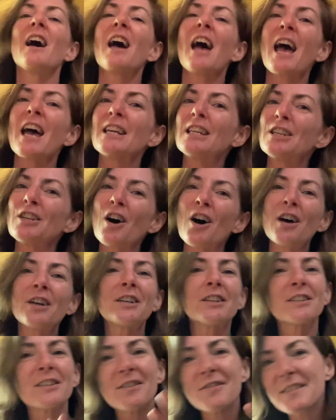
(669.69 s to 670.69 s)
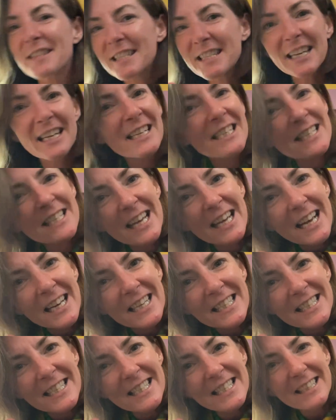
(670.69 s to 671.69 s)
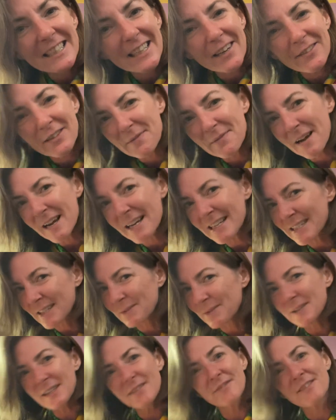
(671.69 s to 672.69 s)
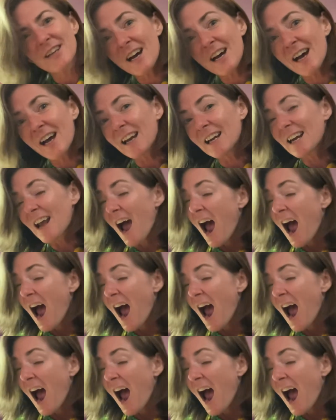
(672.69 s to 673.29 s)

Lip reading: And in honor of 6-6, a reminder, we've got